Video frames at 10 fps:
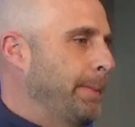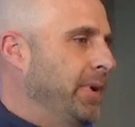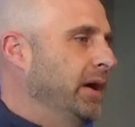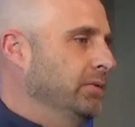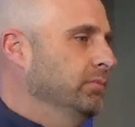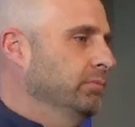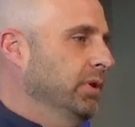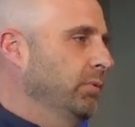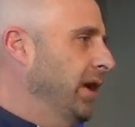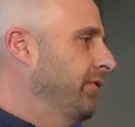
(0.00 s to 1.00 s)
But
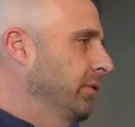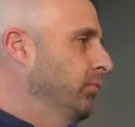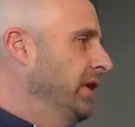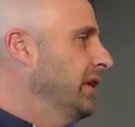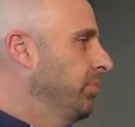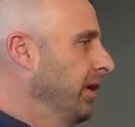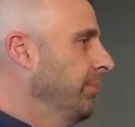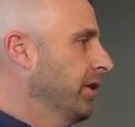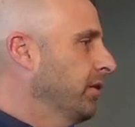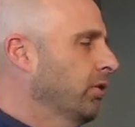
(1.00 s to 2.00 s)
we need to play
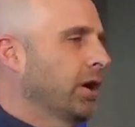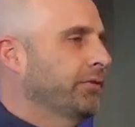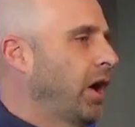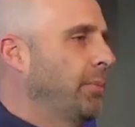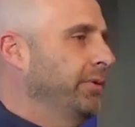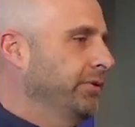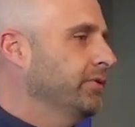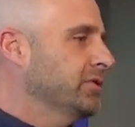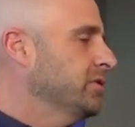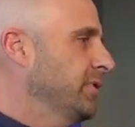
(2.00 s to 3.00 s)
better across all
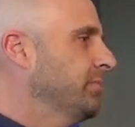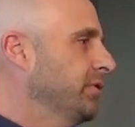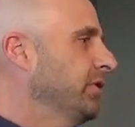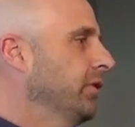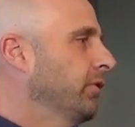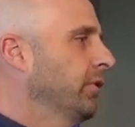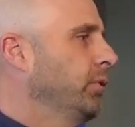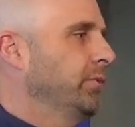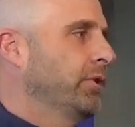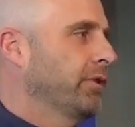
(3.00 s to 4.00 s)
positions, but in particular, it
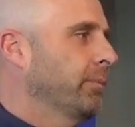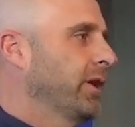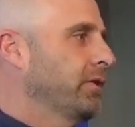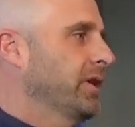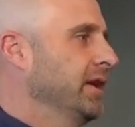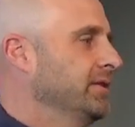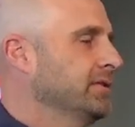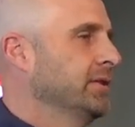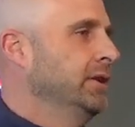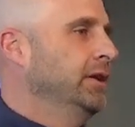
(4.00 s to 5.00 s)
wasn't one of their better
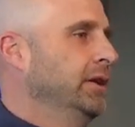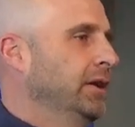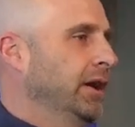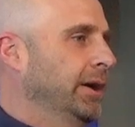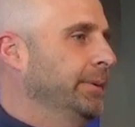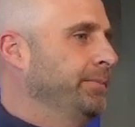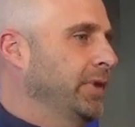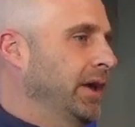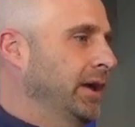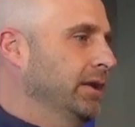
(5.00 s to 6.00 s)
days.
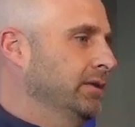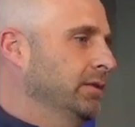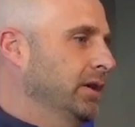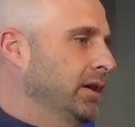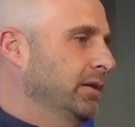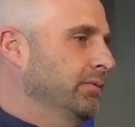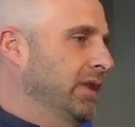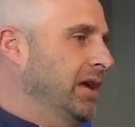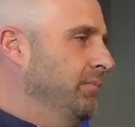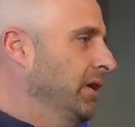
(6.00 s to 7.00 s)

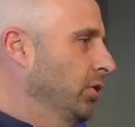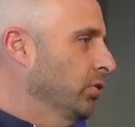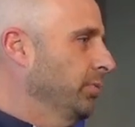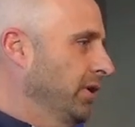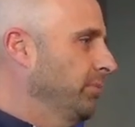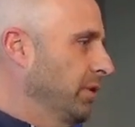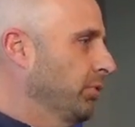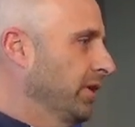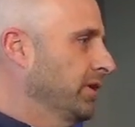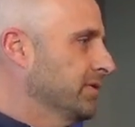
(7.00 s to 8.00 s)
They have been a group that has been
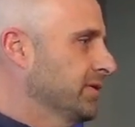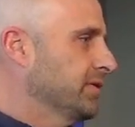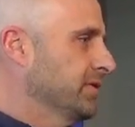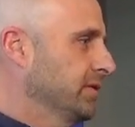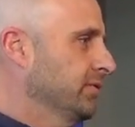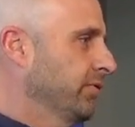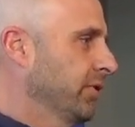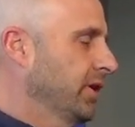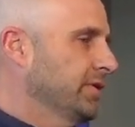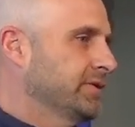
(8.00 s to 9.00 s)
really consistent
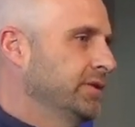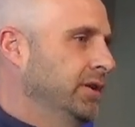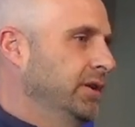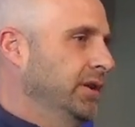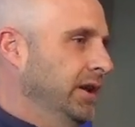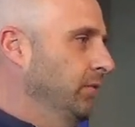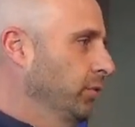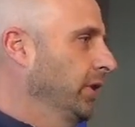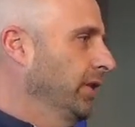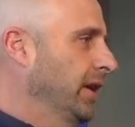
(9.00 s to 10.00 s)
for us and have
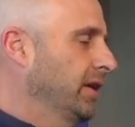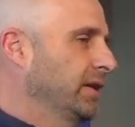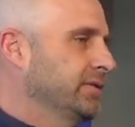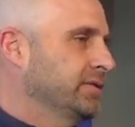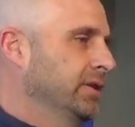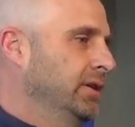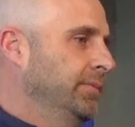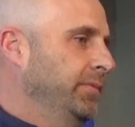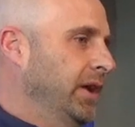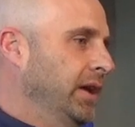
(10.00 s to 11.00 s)
really led us.
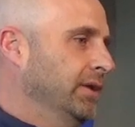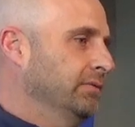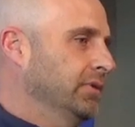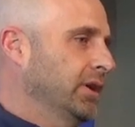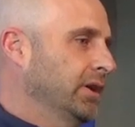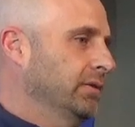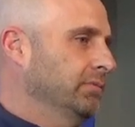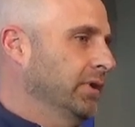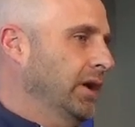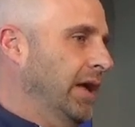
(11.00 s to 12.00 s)
And
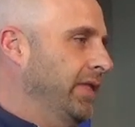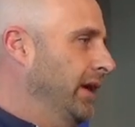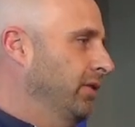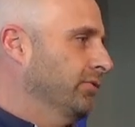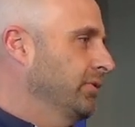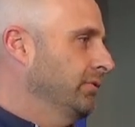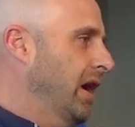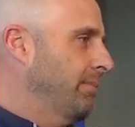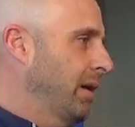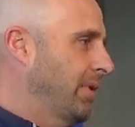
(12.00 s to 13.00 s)
there's no
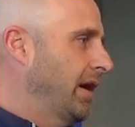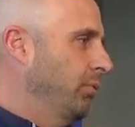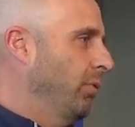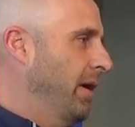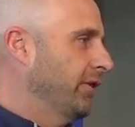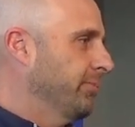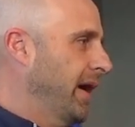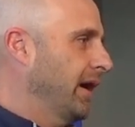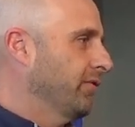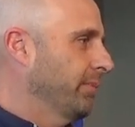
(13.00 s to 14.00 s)
doubt in my mind we'll bounce
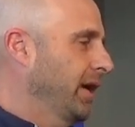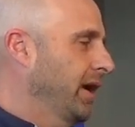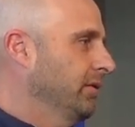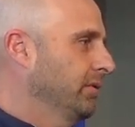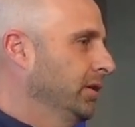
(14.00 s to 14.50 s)
back from that.